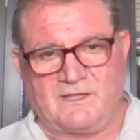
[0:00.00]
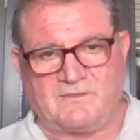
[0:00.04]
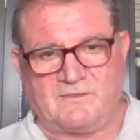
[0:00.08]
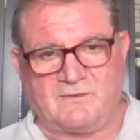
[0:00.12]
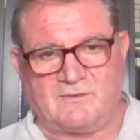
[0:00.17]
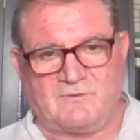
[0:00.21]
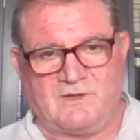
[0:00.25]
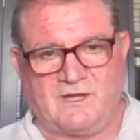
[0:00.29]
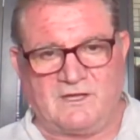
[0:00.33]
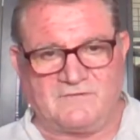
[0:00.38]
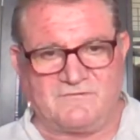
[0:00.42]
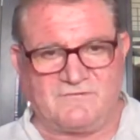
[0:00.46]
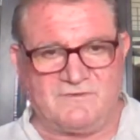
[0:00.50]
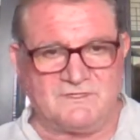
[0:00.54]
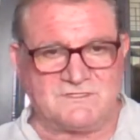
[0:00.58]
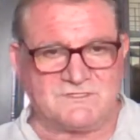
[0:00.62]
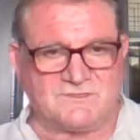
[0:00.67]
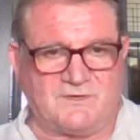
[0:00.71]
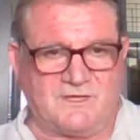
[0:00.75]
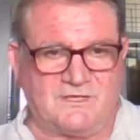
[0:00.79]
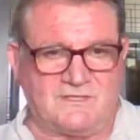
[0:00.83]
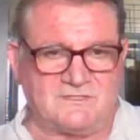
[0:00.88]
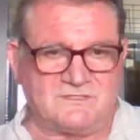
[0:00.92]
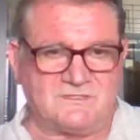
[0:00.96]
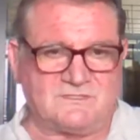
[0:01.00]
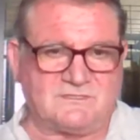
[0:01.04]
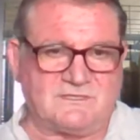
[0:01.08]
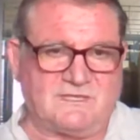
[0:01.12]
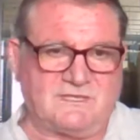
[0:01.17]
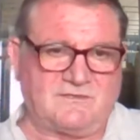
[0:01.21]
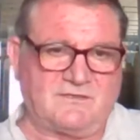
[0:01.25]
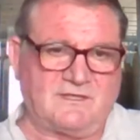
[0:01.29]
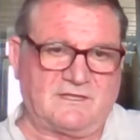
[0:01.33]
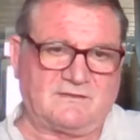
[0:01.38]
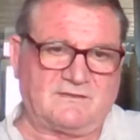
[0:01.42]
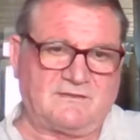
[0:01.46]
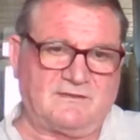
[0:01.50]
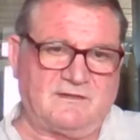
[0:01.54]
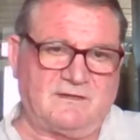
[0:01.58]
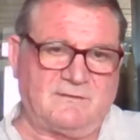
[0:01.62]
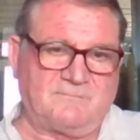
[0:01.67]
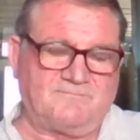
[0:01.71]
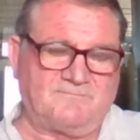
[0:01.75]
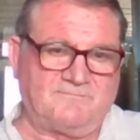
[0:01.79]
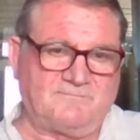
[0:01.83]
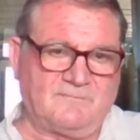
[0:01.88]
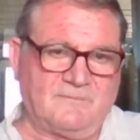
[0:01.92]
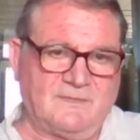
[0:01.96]
Rhinofields range at that
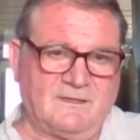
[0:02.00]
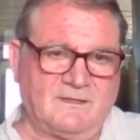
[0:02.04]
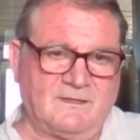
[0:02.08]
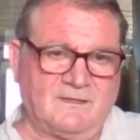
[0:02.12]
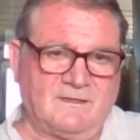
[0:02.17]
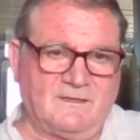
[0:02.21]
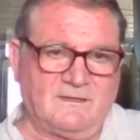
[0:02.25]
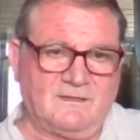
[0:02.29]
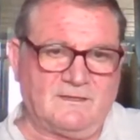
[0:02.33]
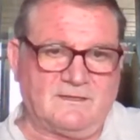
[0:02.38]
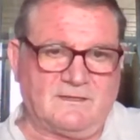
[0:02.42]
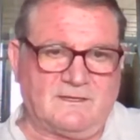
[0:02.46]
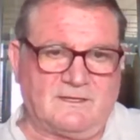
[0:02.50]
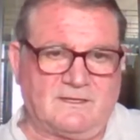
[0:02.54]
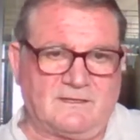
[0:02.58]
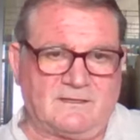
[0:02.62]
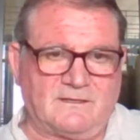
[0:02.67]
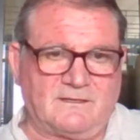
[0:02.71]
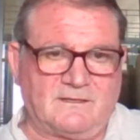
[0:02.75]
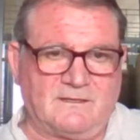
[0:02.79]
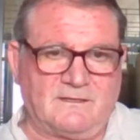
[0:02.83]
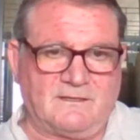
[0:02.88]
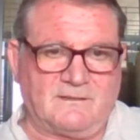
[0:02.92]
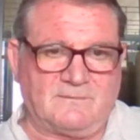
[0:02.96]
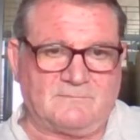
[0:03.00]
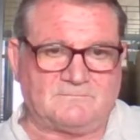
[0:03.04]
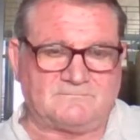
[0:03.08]
time, and